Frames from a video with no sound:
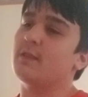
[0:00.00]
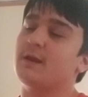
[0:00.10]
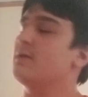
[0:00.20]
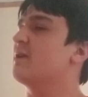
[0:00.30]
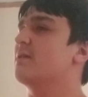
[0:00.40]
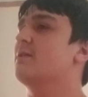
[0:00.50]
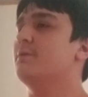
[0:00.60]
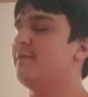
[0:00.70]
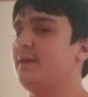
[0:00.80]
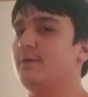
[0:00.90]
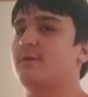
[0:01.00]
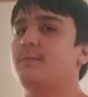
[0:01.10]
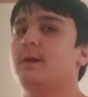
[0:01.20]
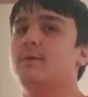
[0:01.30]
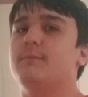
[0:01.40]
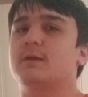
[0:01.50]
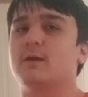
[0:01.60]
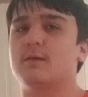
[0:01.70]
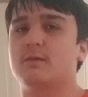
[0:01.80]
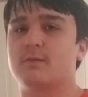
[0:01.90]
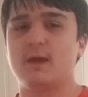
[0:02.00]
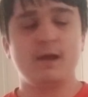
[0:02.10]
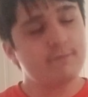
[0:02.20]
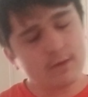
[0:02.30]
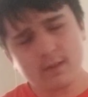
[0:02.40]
letting you guys know when videos come out, because I've heard a